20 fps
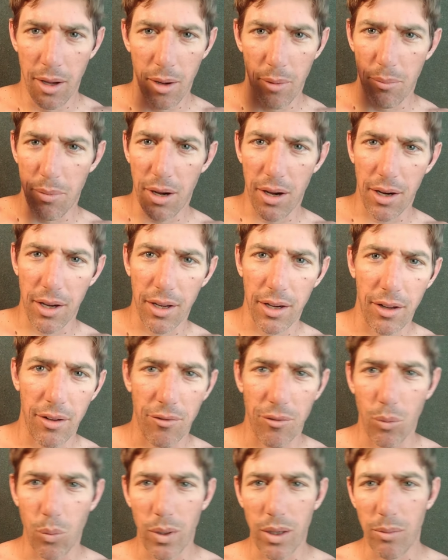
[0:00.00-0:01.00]
a bucket
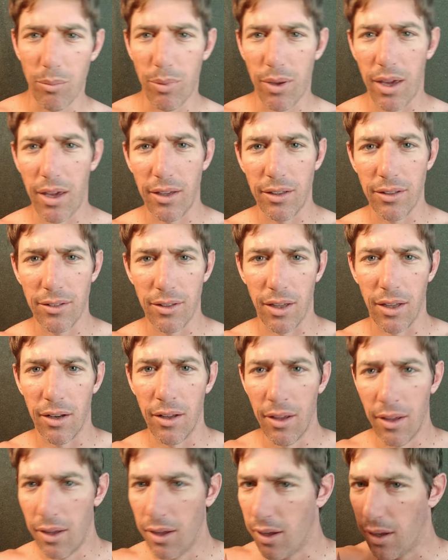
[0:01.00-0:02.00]
of wheat paste,
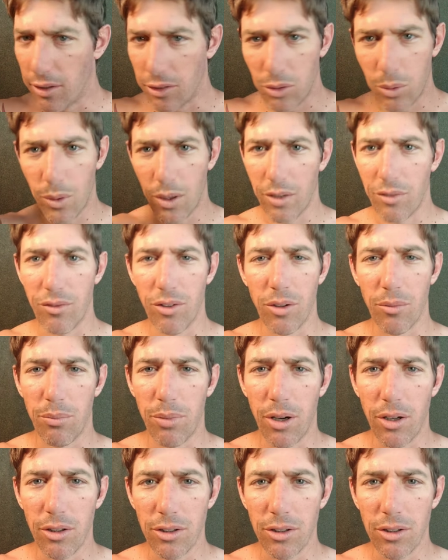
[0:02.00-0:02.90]
and a 20 foot